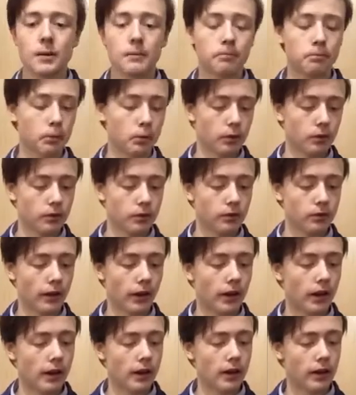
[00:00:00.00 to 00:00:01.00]
but
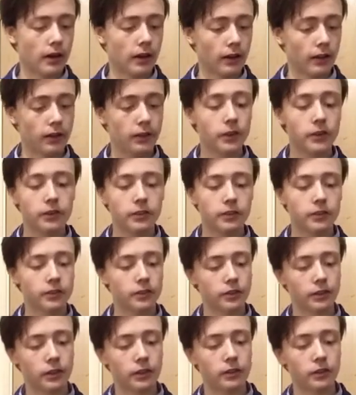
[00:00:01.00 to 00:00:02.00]

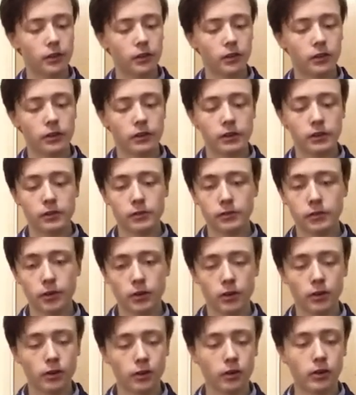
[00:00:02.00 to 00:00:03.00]
this is only
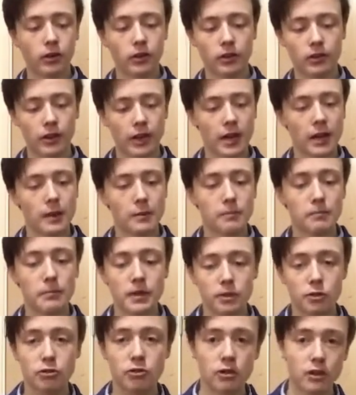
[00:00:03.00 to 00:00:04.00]
for me
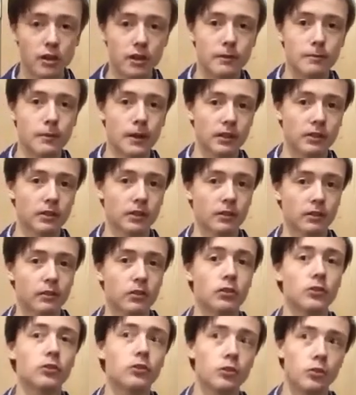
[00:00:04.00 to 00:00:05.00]
training myself
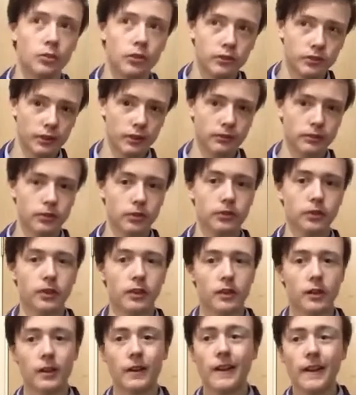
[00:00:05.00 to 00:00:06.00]
to do the 10th Doctor
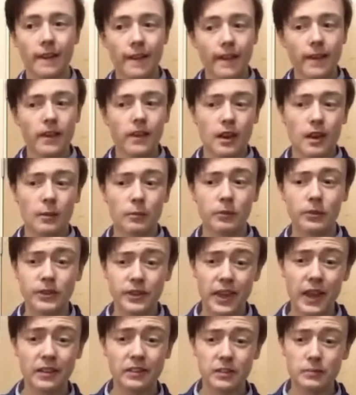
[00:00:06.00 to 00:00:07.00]
hair. I'm
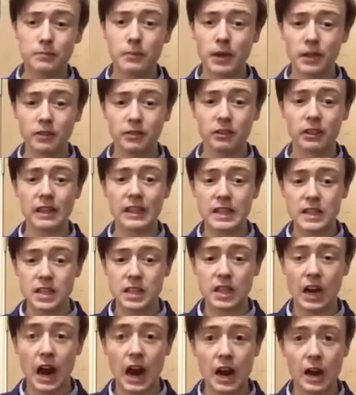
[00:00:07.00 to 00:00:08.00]
getting better at each
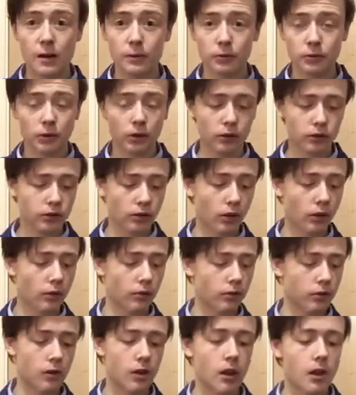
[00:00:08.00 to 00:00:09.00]
time, sort
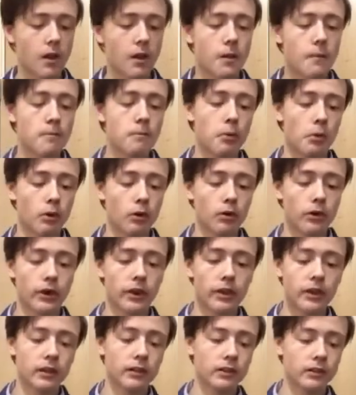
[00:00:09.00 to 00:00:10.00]
of, but
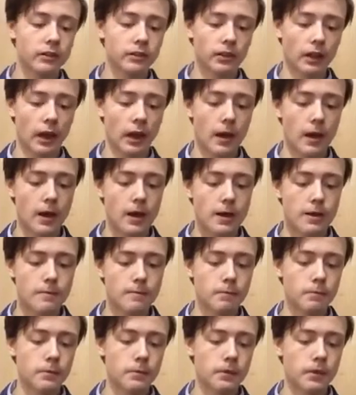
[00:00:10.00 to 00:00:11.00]
it is a
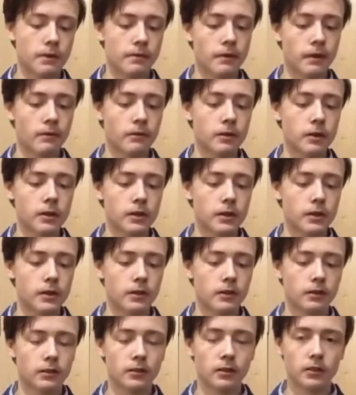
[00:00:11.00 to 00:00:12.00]
very
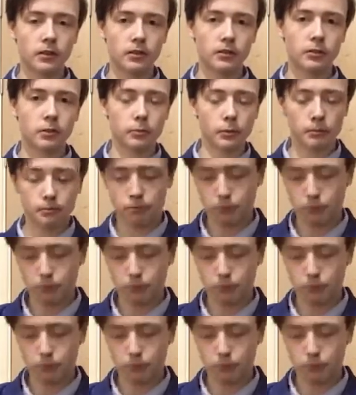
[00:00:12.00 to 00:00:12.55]
stubborn